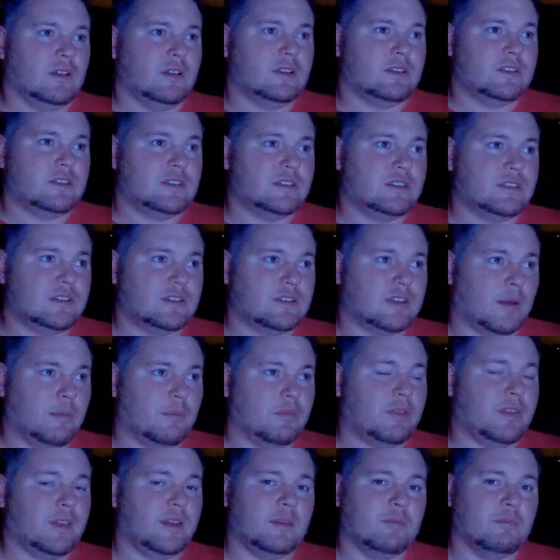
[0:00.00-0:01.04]

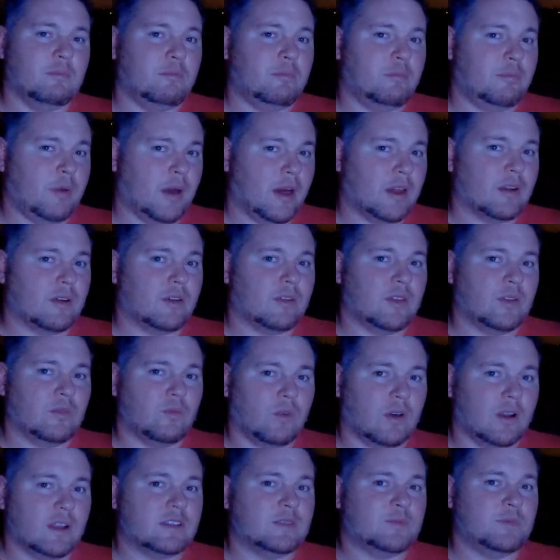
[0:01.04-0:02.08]
something better
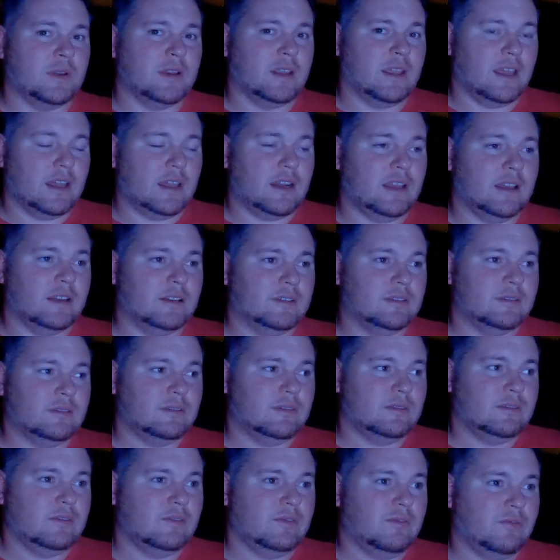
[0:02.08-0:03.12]
than what it's been getting
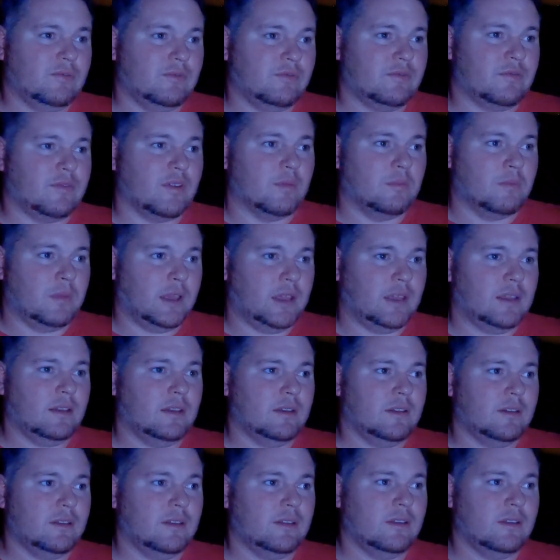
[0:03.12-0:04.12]
from me.